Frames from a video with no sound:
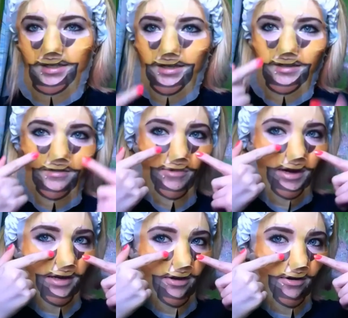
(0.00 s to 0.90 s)
See,
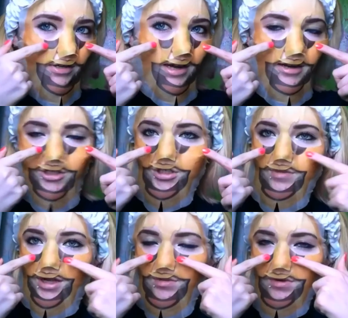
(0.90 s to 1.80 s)
right here it kind of
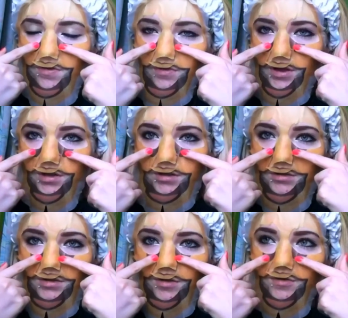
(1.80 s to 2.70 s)
just reminds me of like
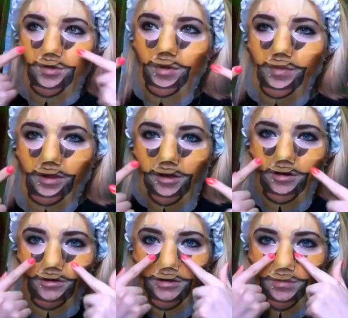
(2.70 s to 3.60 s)
a football player or